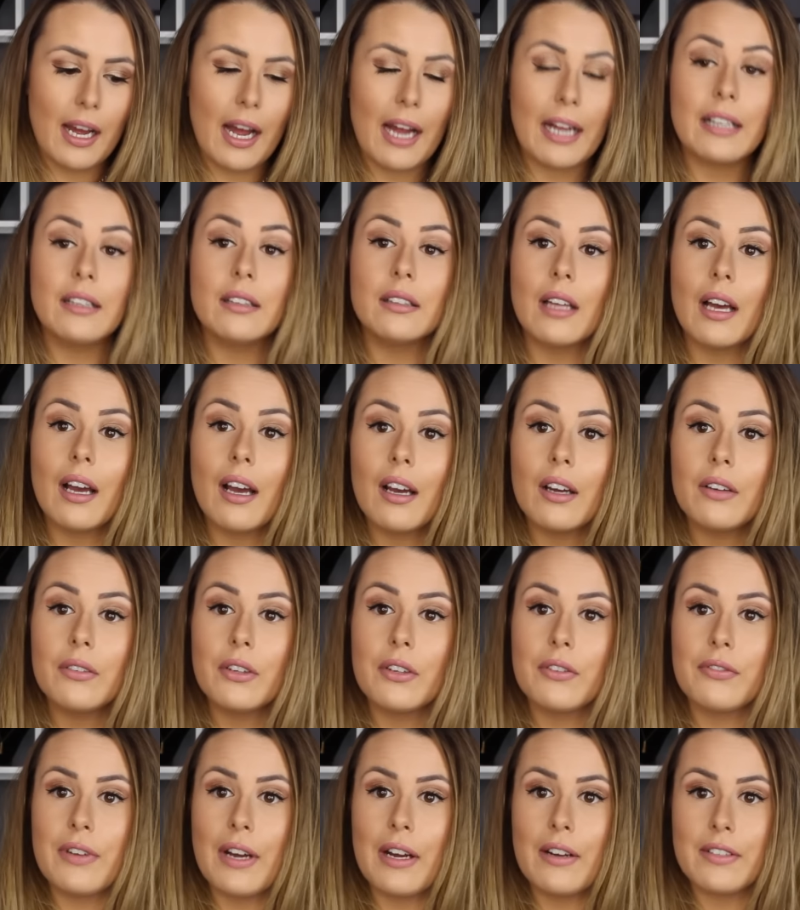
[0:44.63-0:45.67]
I
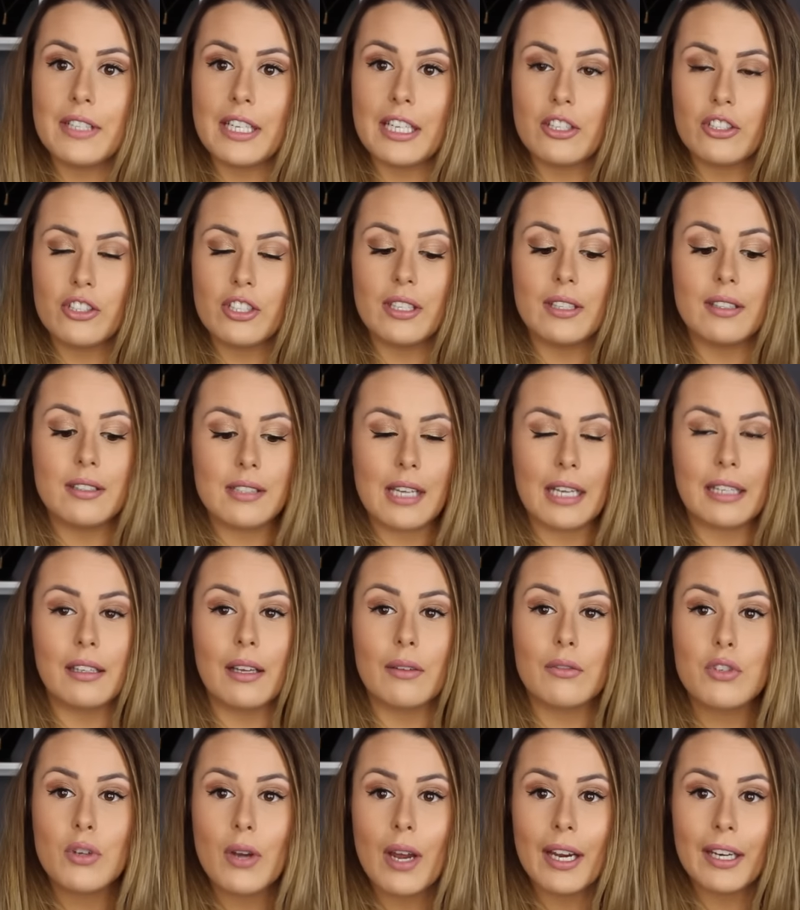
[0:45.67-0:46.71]
love foundations. I
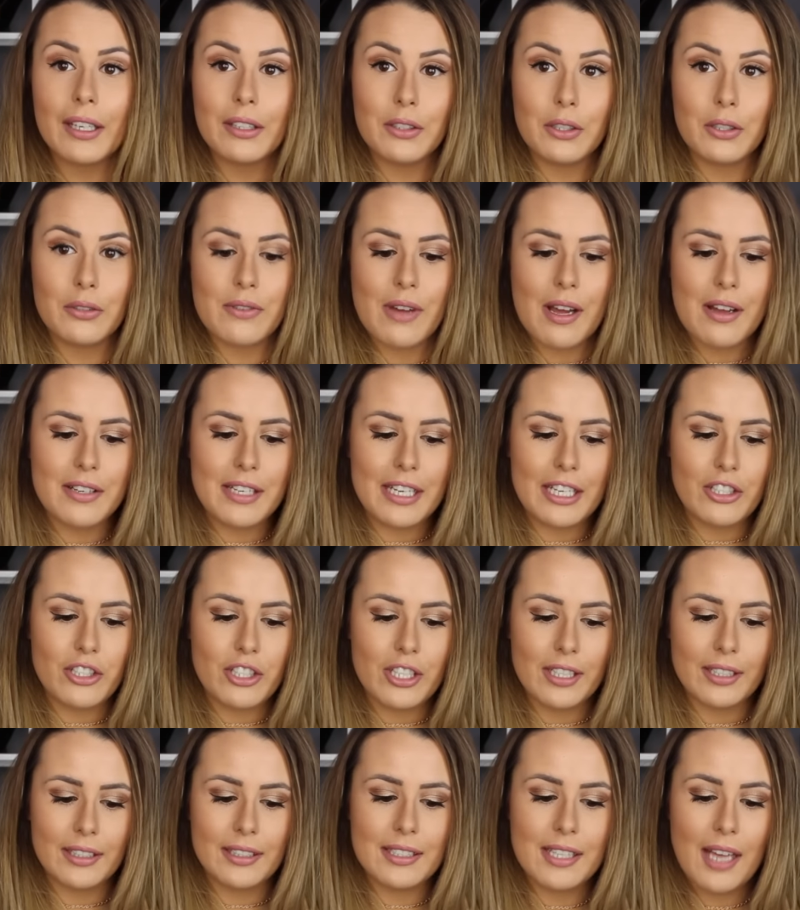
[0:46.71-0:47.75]
love trying new
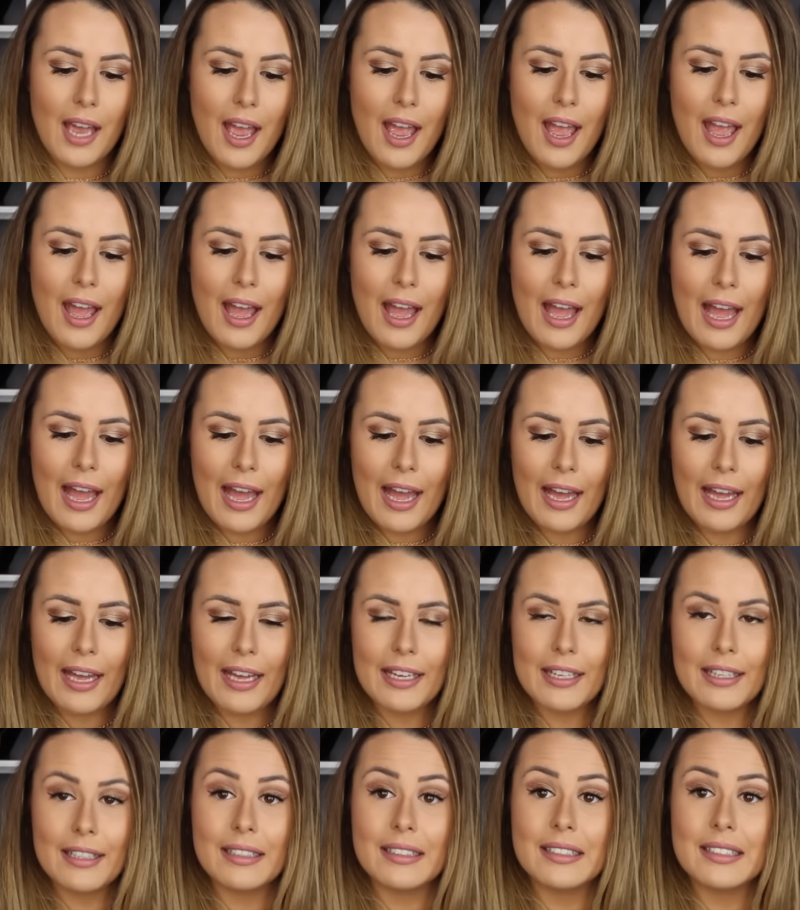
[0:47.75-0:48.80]
foundations
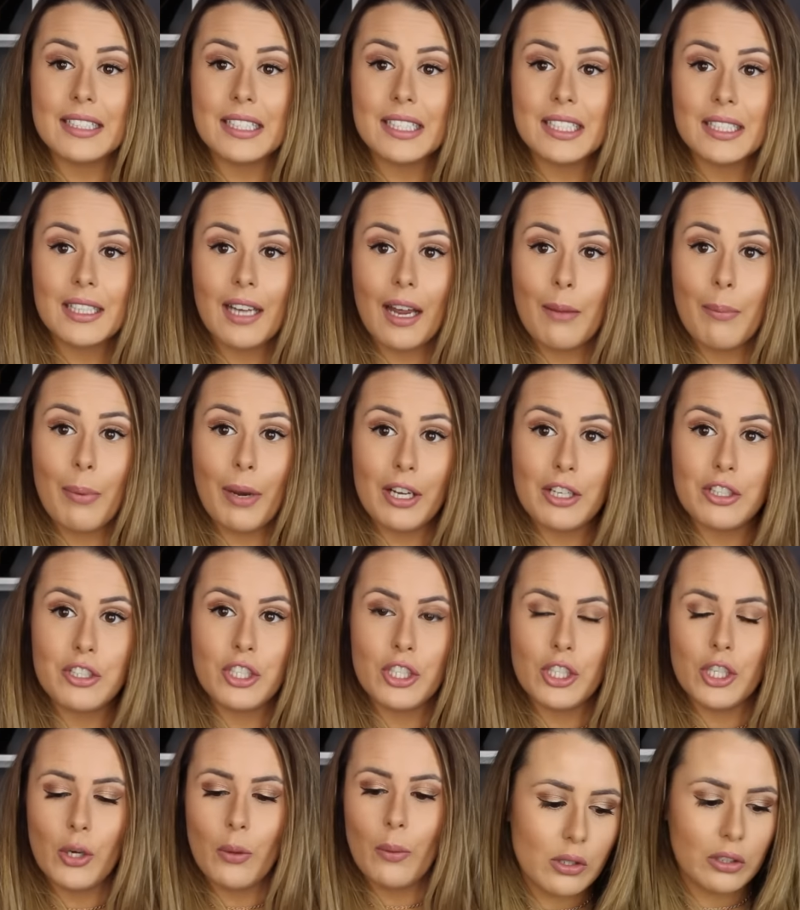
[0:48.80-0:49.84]
and I bought two.